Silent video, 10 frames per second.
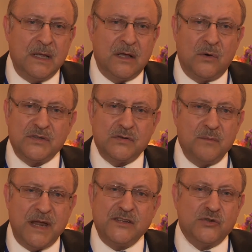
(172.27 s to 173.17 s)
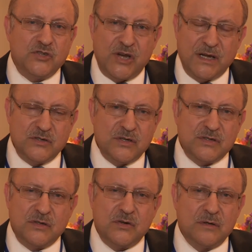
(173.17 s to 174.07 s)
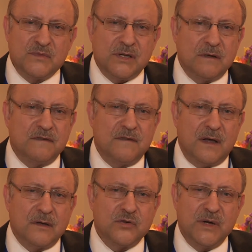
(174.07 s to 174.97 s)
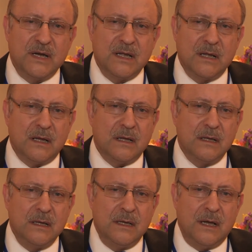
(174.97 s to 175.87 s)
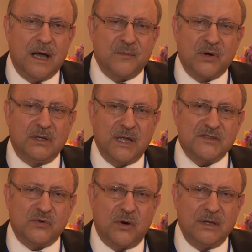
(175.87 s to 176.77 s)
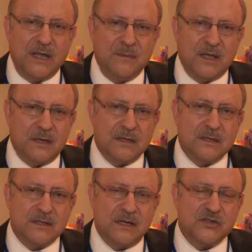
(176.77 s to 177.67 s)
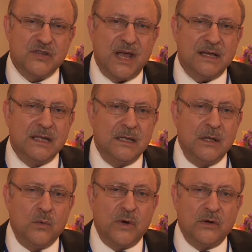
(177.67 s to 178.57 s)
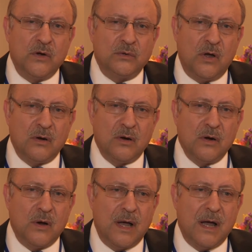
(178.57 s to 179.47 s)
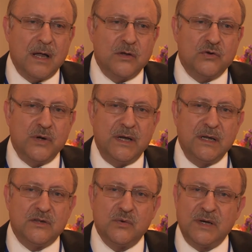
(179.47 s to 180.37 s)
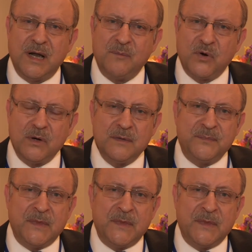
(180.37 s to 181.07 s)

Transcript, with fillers: And also major changes in terms of uh, treating hypercholesterolemia, such that we are no longer uh, treating to a number,